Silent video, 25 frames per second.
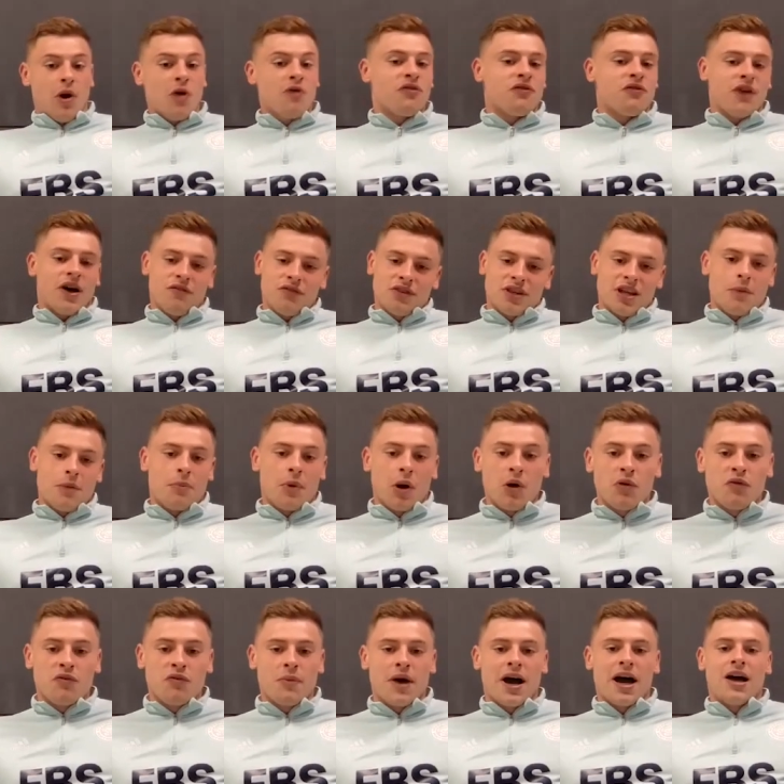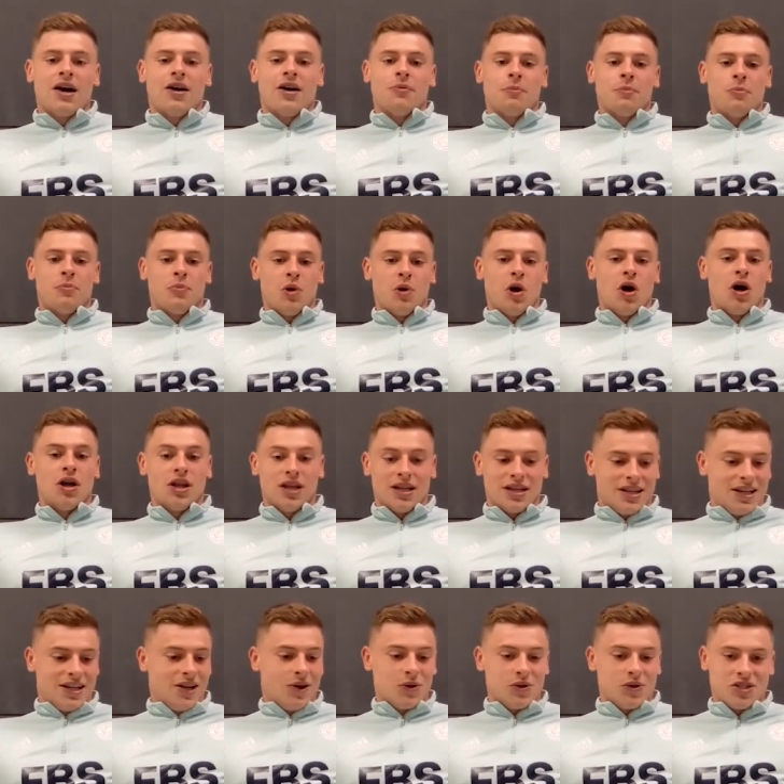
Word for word: they both. I think they both matter, but uh,